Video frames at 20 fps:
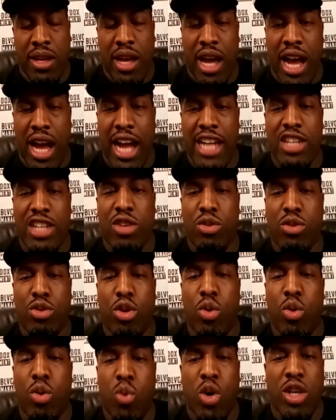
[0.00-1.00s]
I don't
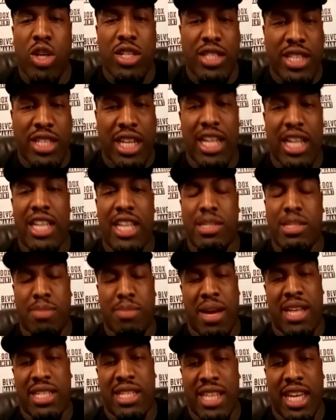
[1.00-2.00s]
know what Dillian's
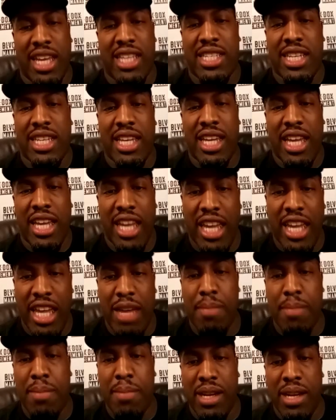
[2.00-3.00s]
mindset is.
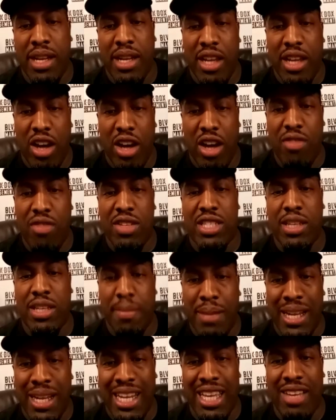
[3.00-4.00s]
He obviously
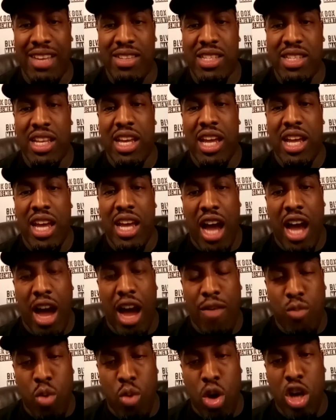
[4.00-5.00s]
believes
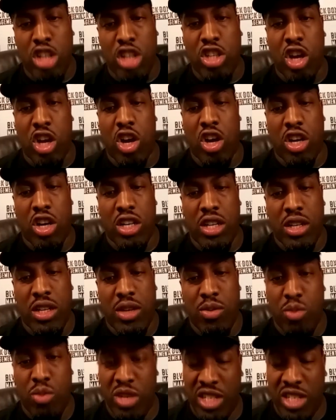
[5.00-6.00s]
I've worked hard,
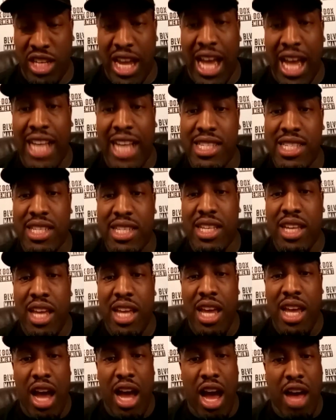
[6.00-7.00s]
which he has.
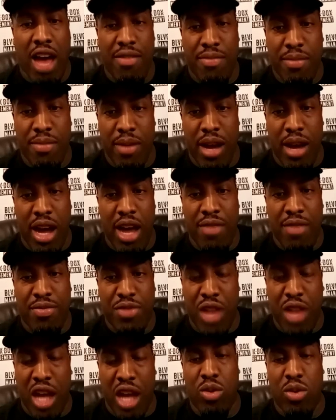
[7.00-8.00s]
I've
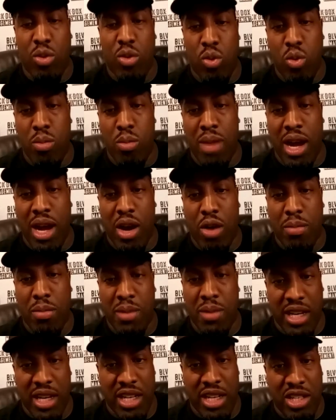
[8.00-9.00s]
done all my
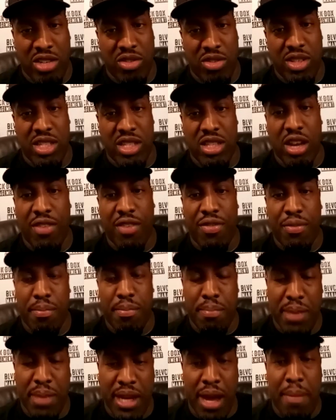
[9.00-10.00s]
obligatory stuff,
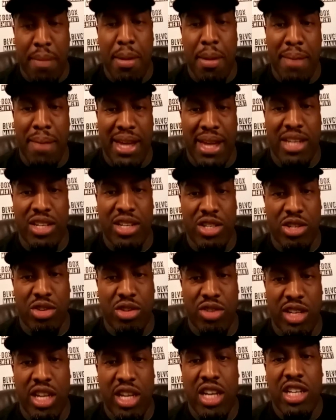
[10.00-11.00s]
becoming
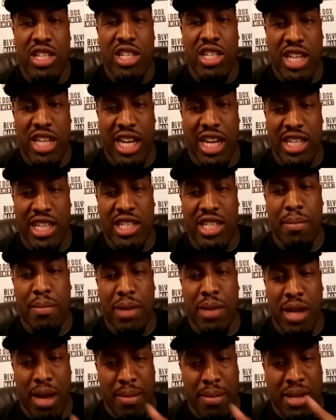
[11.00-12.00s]
mandatory challenger and
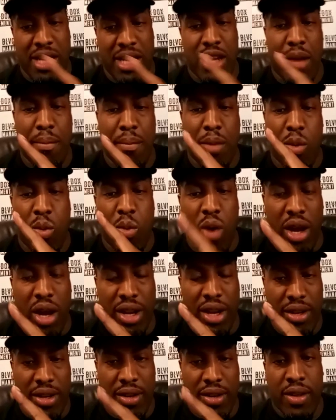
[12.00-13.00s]
becoming number
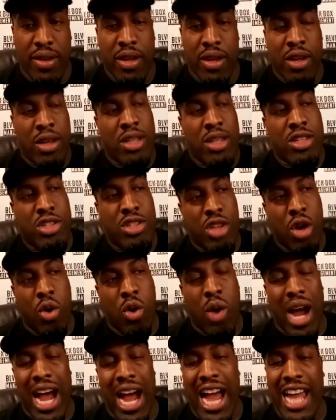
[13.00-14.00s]
one.
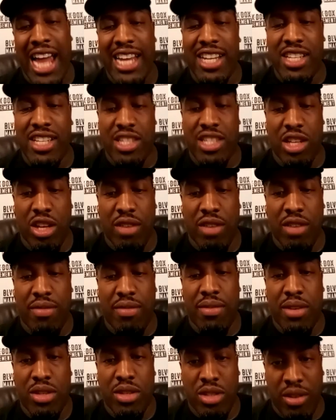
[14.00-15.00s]
So I deserve
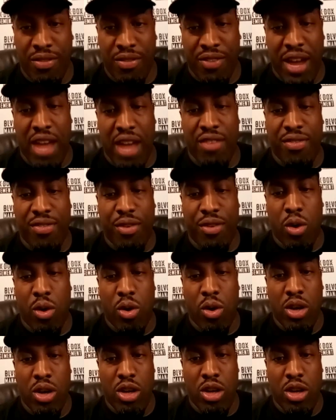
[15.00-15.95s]
to fight for